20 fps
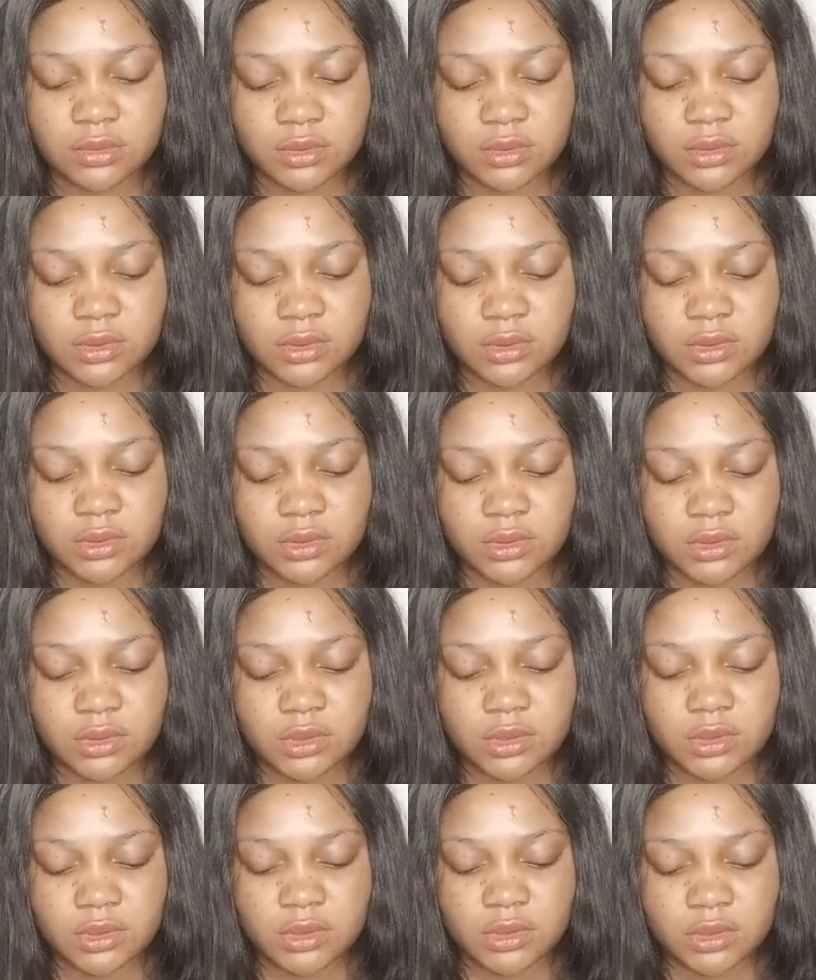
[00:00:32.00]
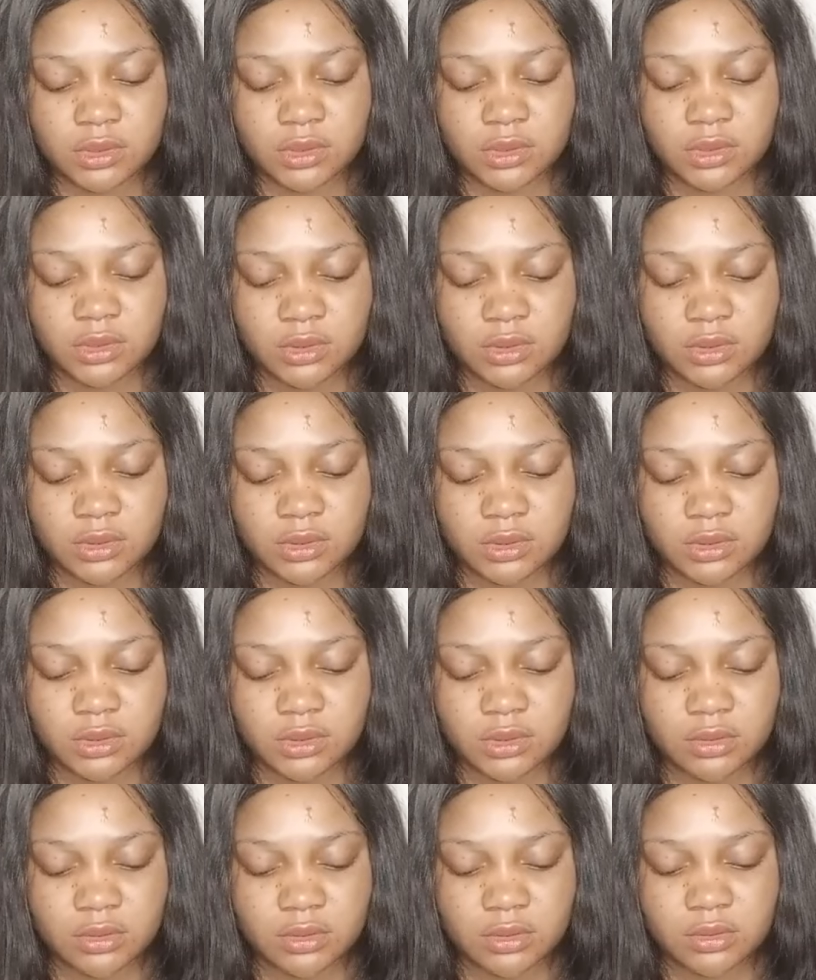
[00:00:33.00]

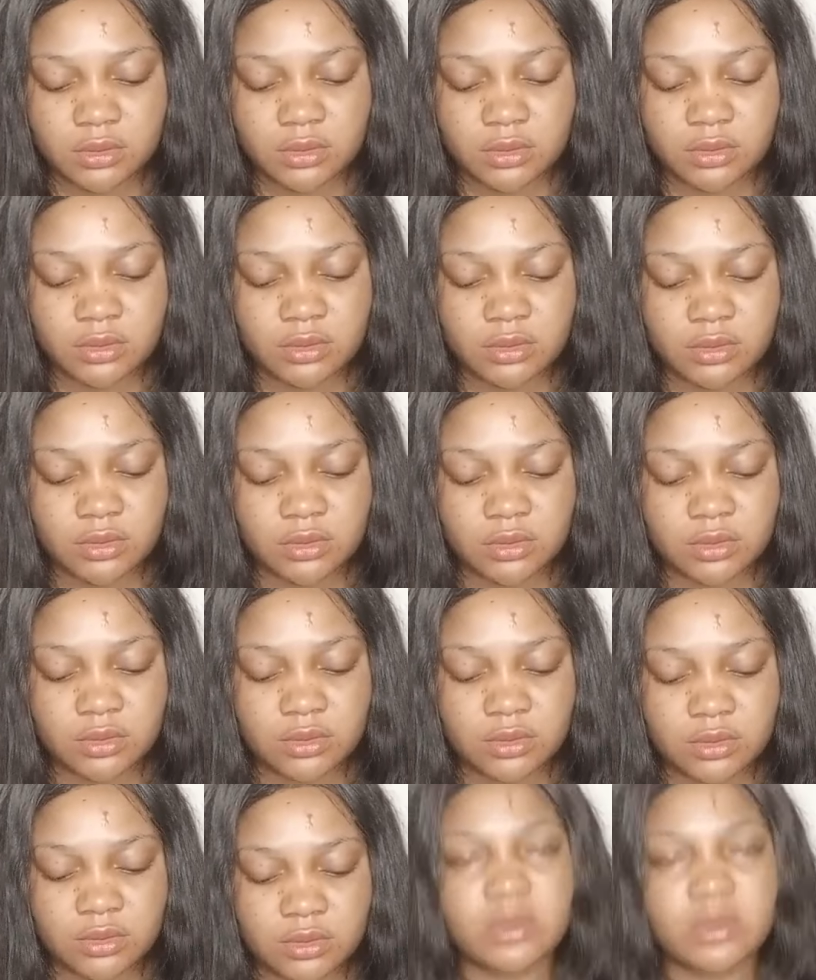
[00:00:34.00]
No one is speaking in this clip.